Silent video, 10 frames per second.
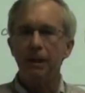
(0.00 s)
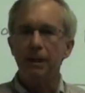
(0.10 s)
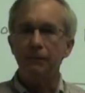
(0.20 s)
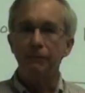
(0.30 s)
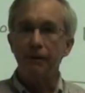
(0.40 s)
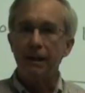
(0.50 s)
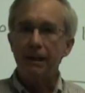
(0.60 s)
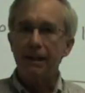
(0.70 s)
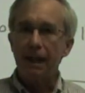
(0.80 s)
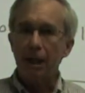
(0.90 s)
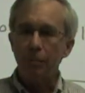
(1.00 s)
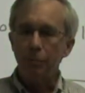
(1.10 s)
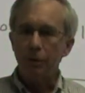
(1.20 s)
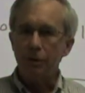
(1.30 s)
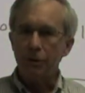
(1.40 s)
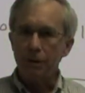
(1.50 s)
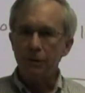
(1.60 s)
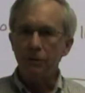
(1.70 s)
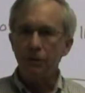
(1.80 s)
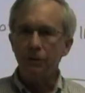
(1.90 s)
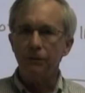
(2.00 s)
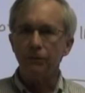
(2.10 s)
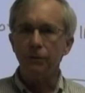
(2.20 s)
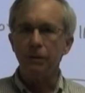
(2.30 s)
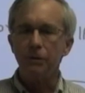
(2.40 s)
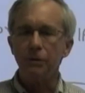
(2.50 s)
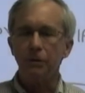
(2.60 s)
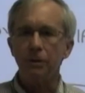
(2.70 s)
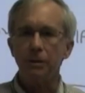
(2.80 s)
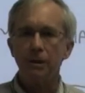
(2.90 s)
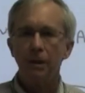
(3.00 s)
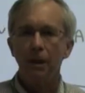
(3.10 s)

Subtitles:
and find the output just due to the voltage source.